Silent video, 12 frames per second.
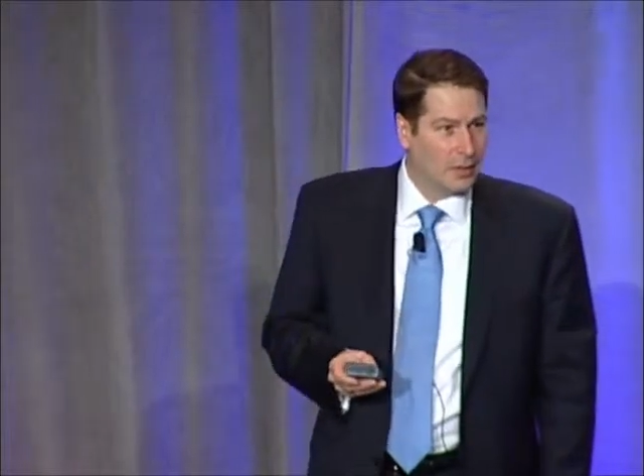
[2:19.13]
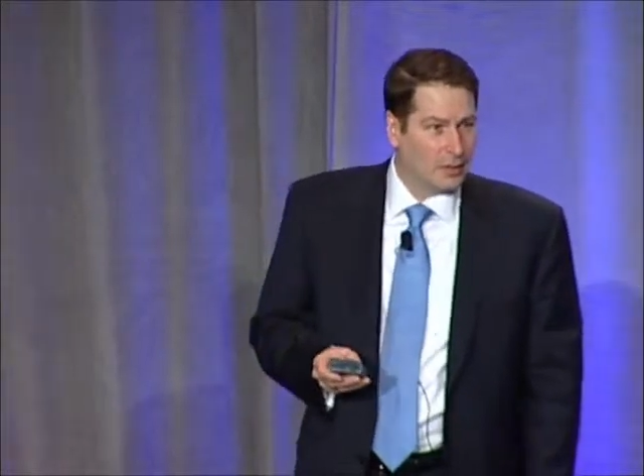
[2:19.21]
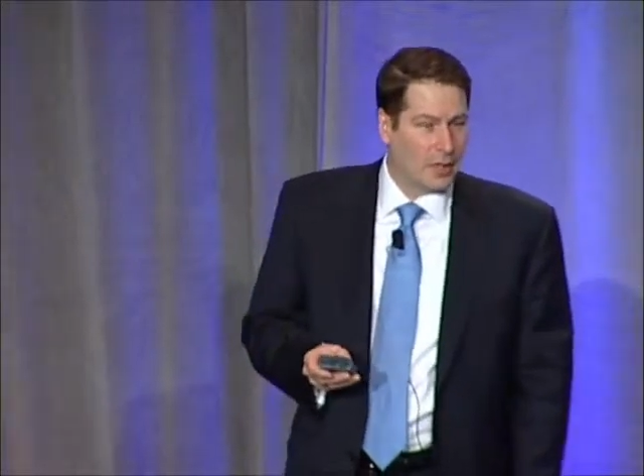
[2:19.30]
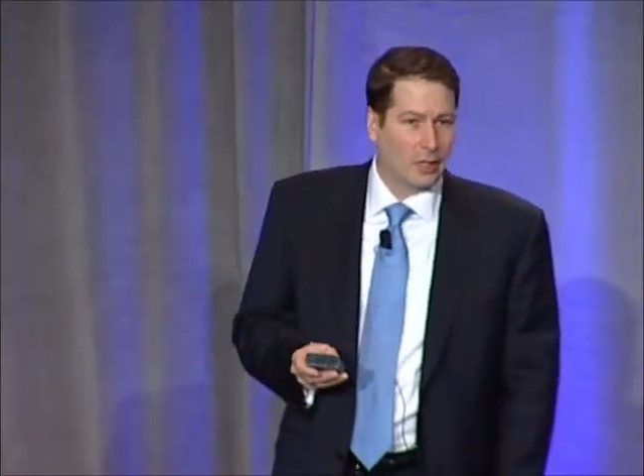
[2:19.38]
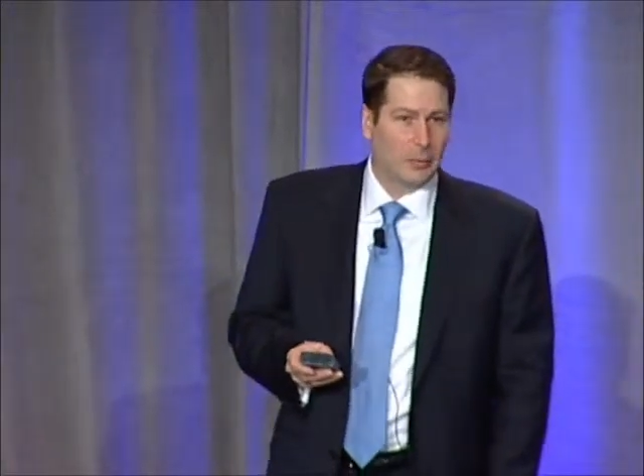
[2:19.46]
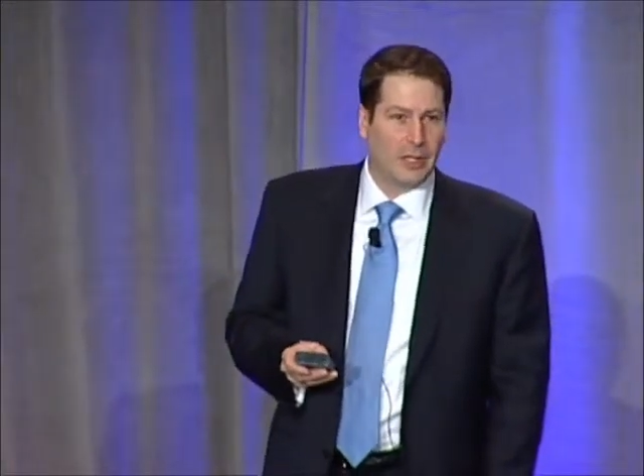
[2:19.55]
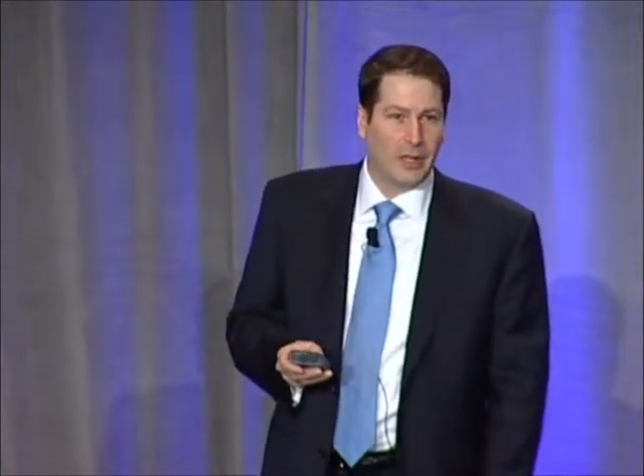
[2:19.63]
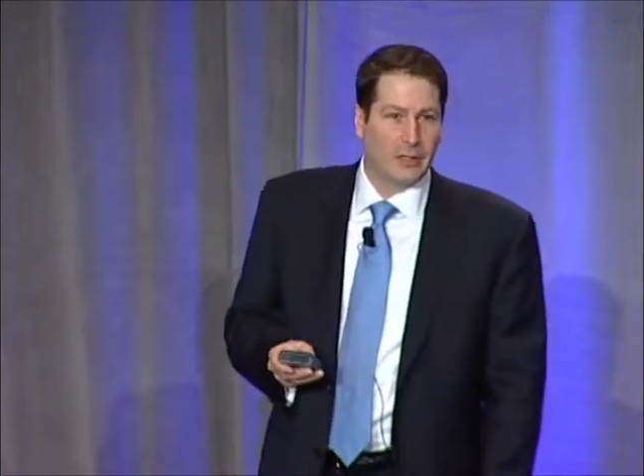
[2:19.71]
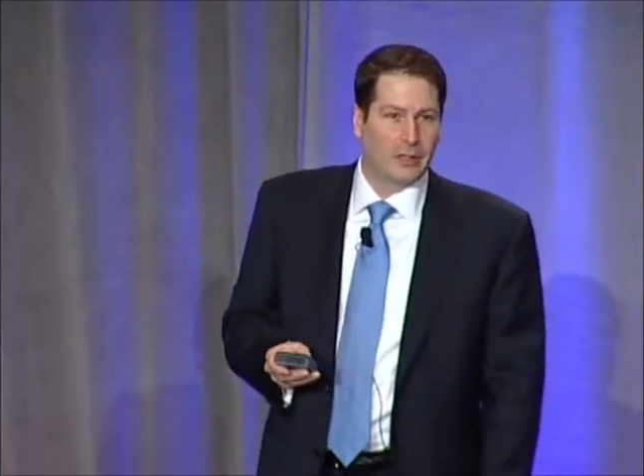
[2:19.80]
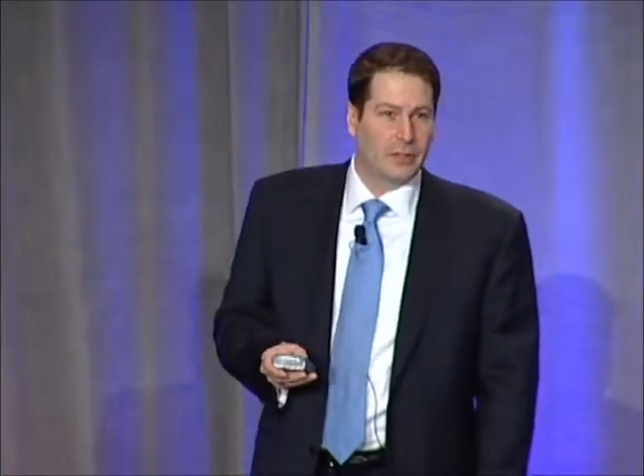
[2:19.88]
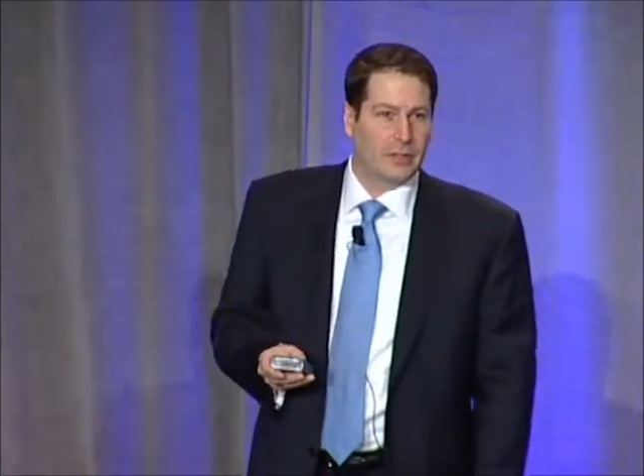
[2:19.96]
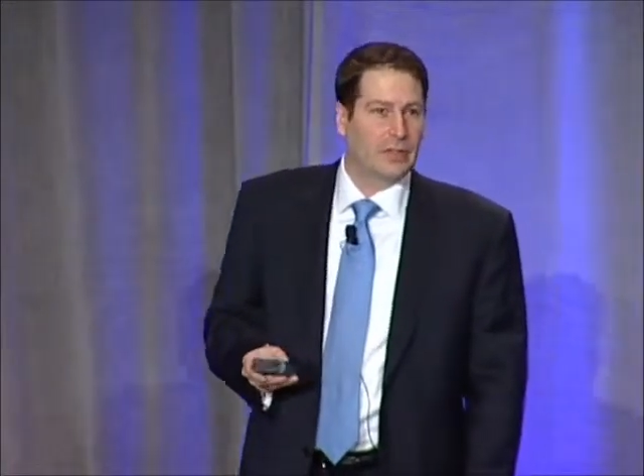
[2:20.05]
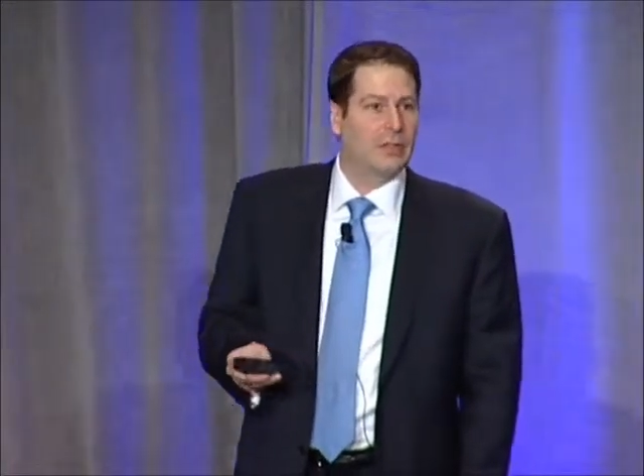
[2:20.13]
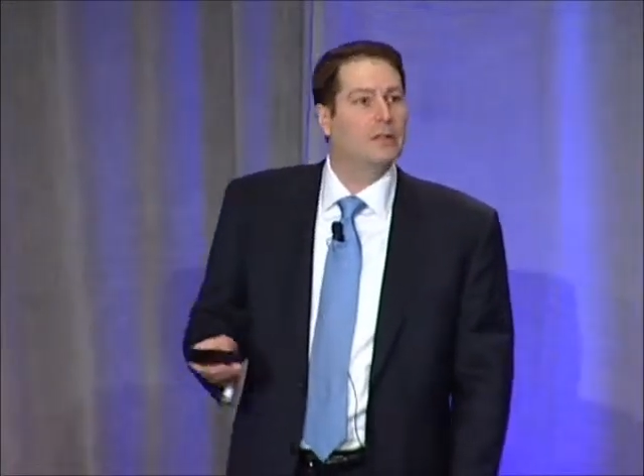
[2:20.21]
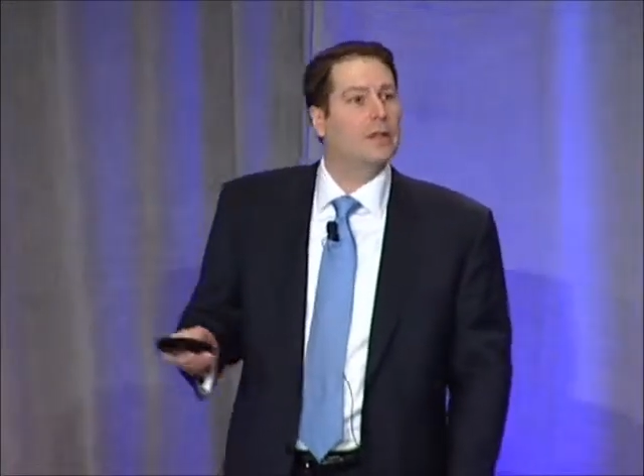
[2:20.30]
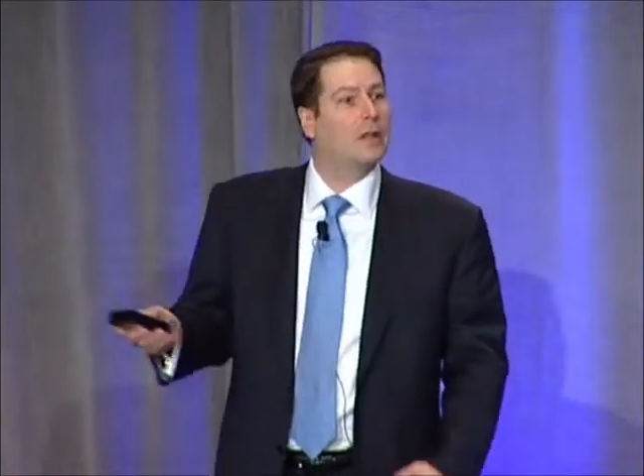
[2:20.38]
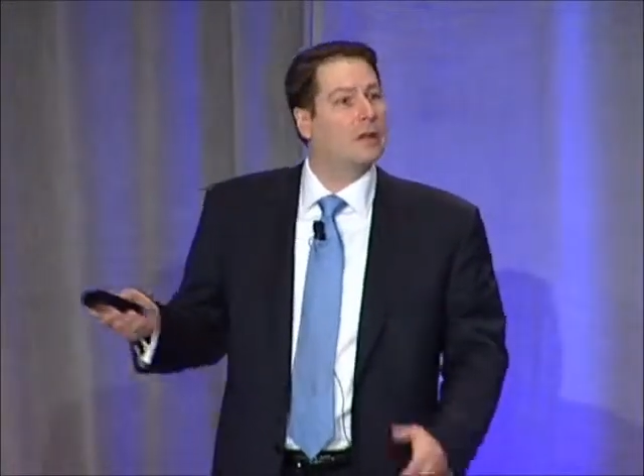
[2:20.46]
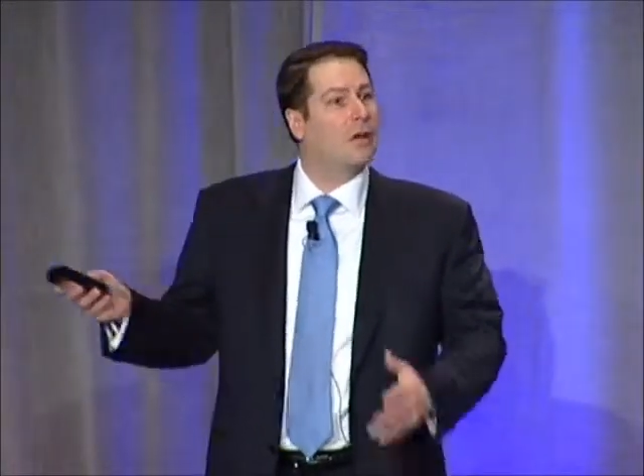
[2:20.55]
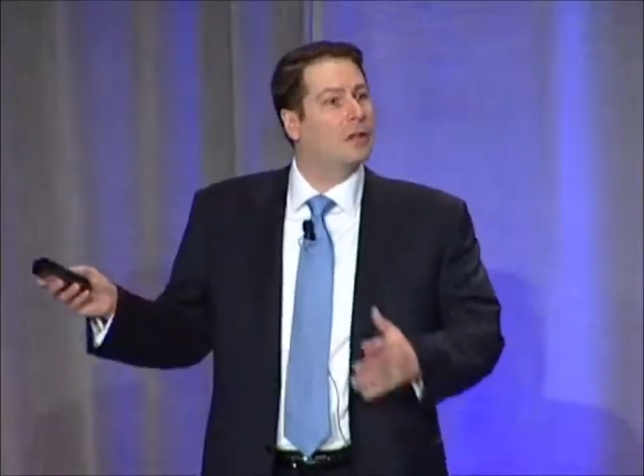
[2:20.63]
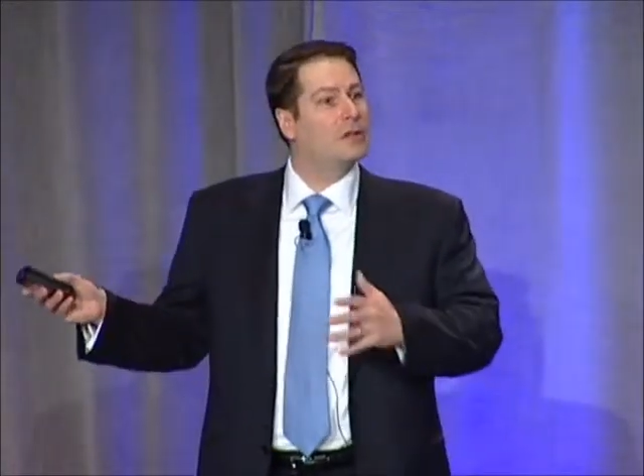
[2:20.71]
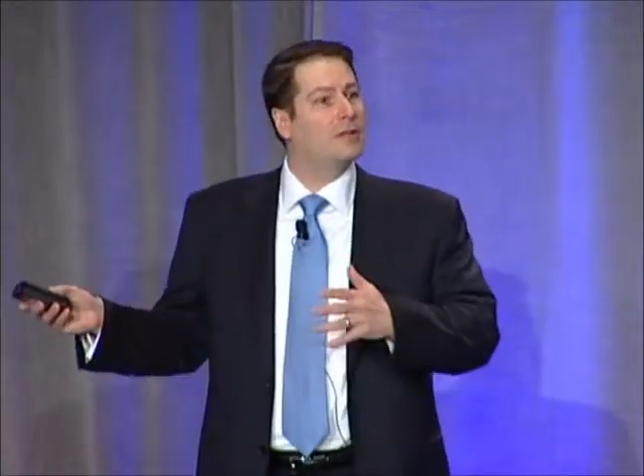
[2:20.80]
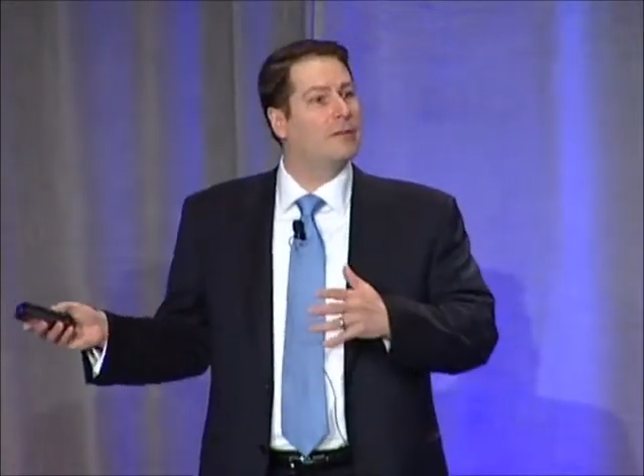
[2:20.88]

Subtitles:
settlement agencies, and all these